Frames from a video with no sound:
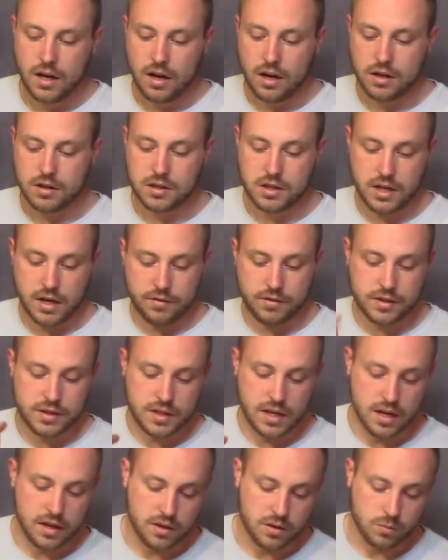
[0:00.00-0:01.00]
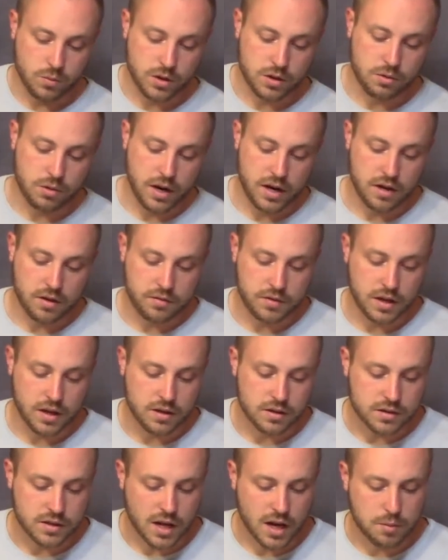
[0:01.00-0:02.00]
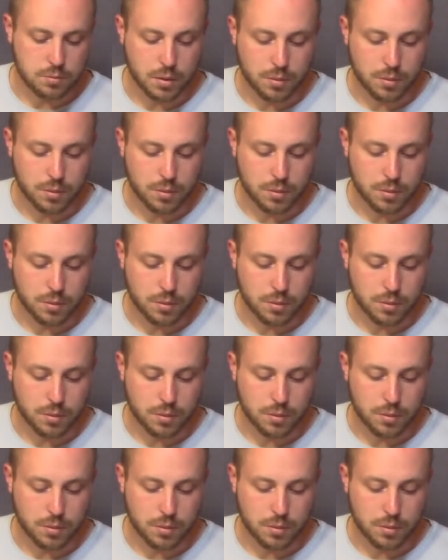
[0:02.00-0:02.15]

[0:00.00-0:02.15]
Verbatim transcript: I'll just have to sand the wood grain off the other side,